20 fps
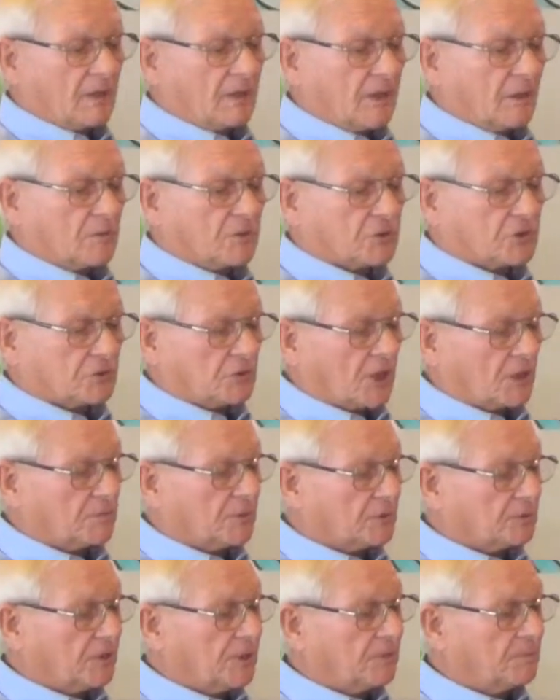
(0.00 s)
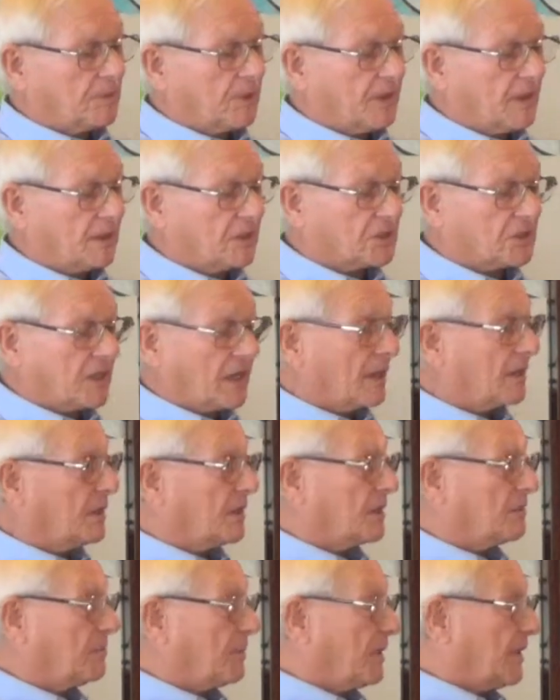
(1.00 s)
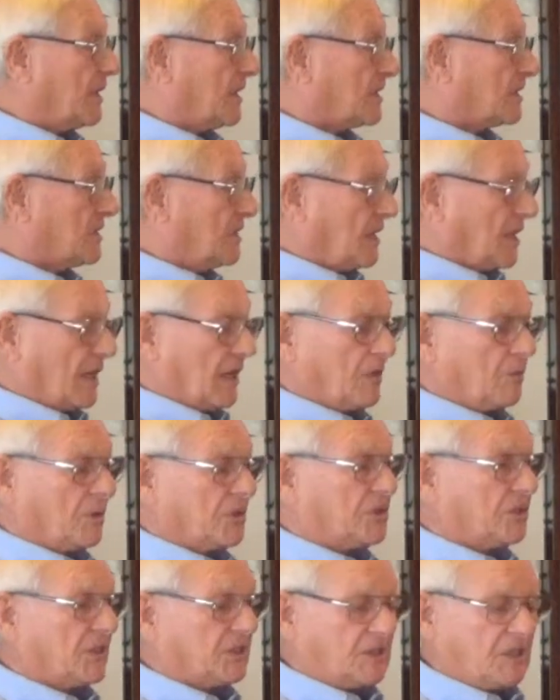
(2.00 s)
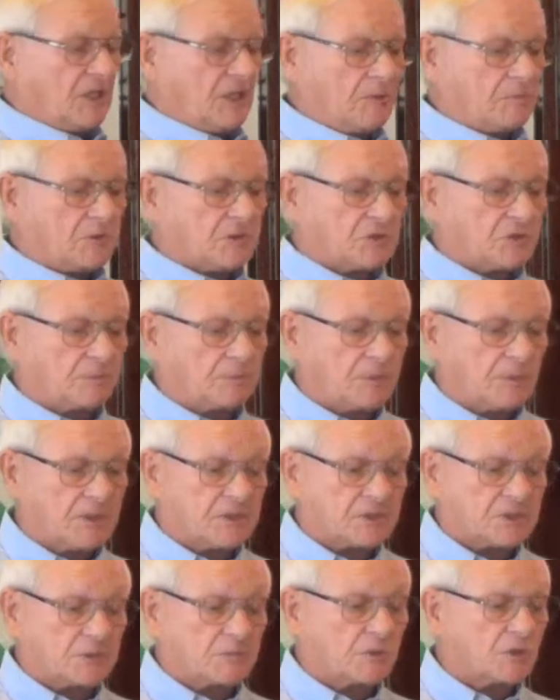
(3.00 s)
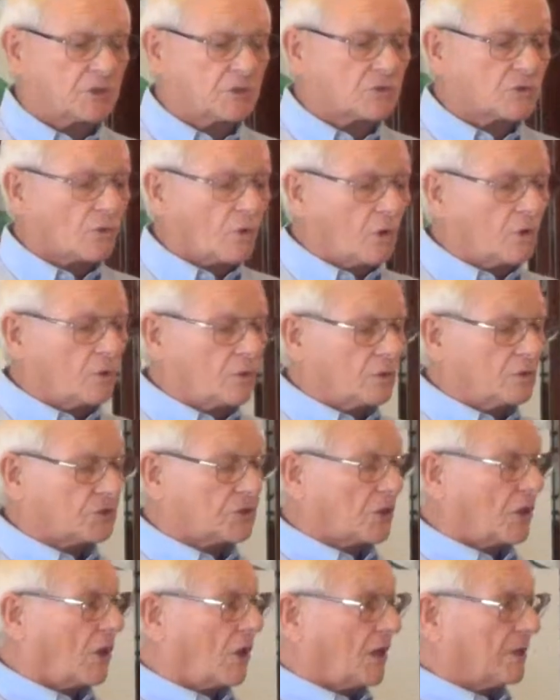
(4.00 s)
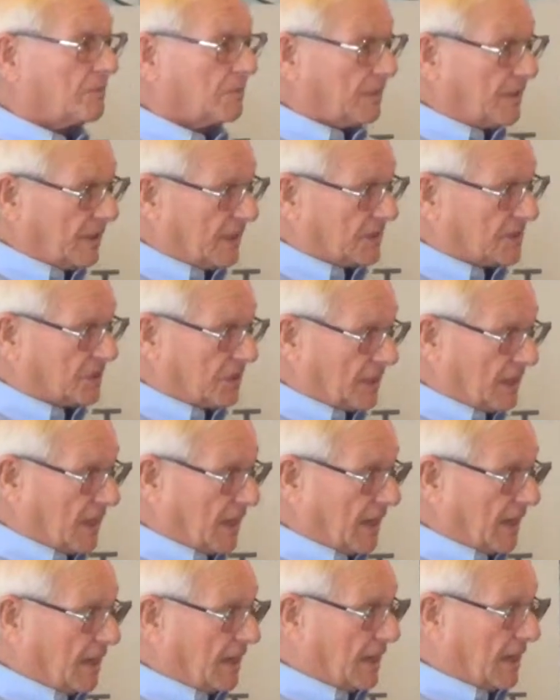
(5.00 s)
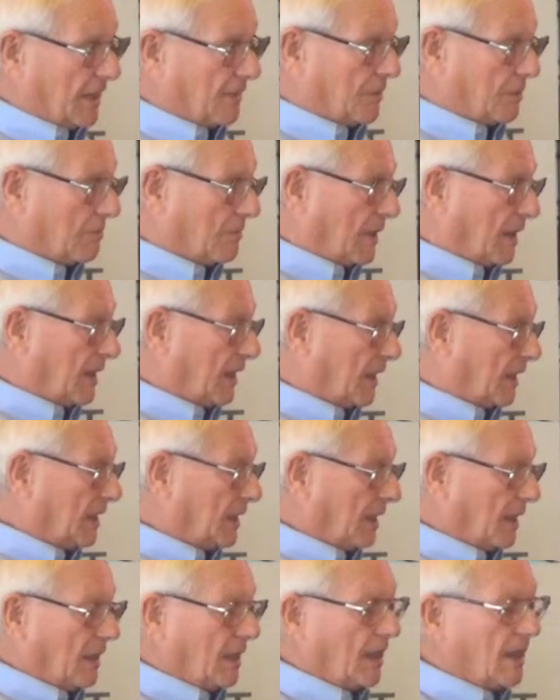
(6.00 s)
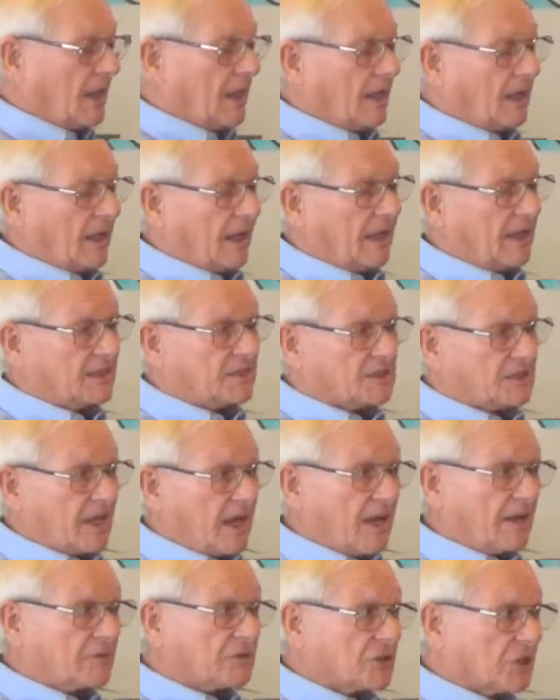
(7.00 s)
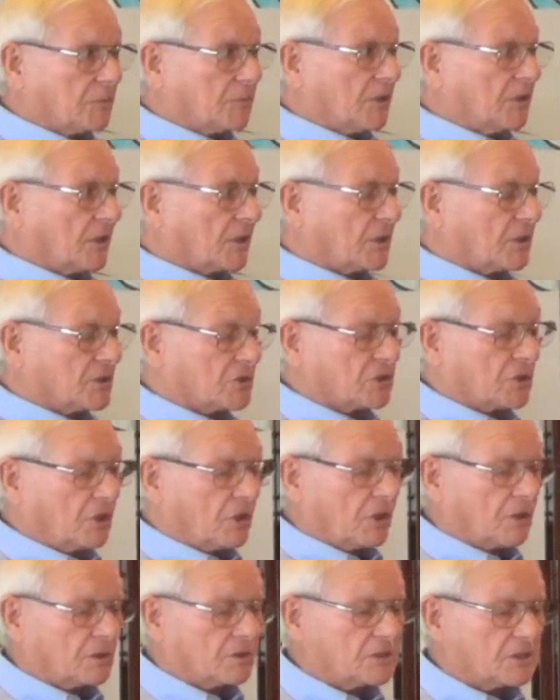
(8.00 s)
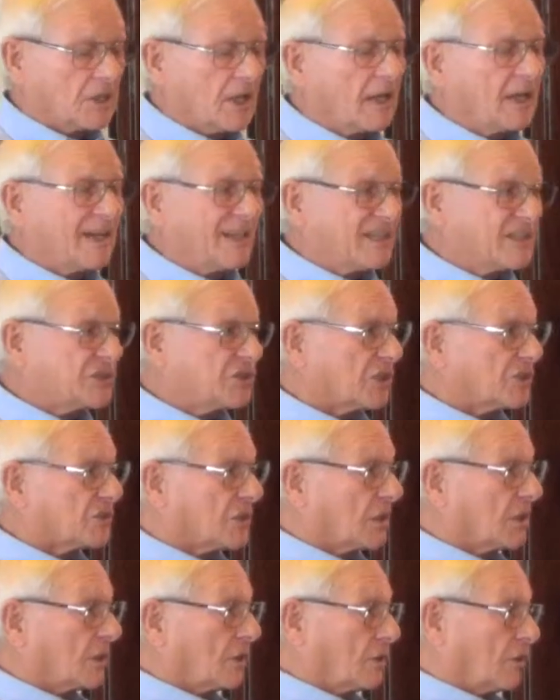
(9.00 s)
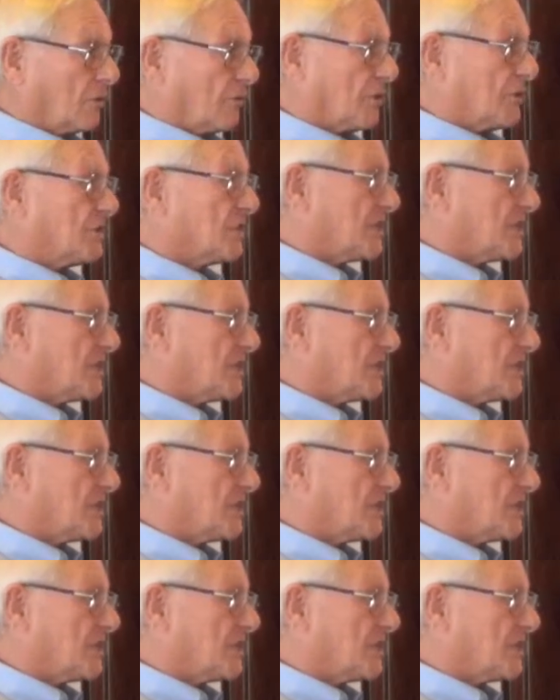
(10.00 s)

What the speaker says: that was struck between Pinellas County and PSTA, which attempts to put some controls on PSTA and the money and salve some of the concerns, is just a little over